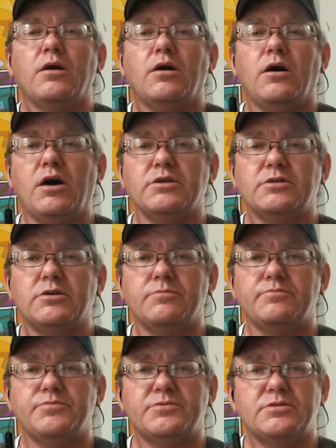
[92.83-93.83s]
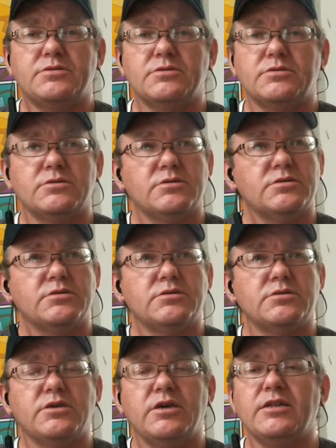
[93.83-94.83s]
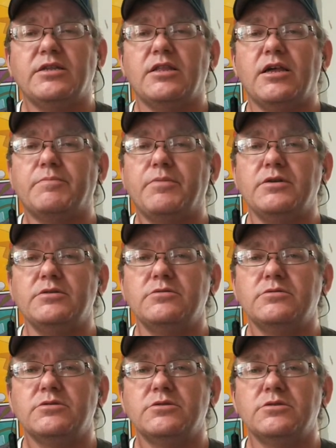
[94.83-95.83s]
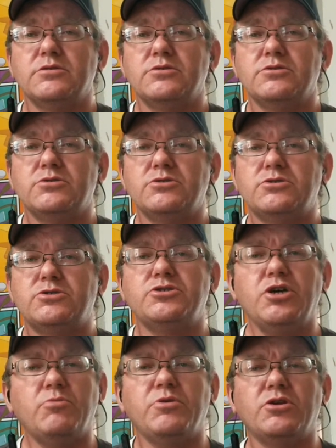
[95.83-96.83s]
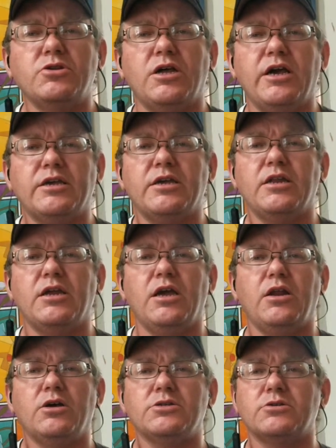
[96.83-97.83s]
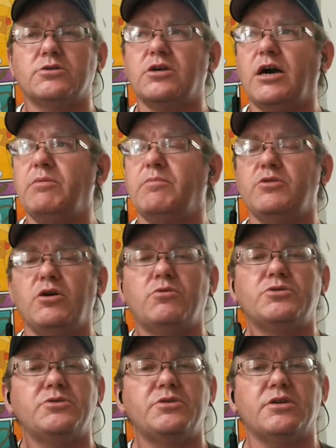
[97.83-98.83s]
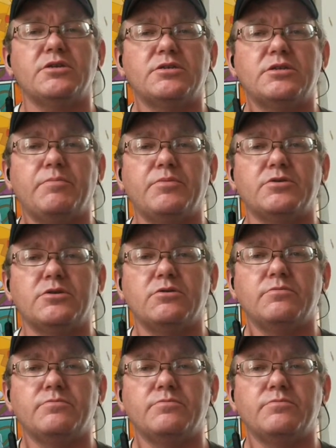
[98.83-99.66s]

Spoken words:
Also, hit that like button. Show me you like it, and also comment below what you think of this episode.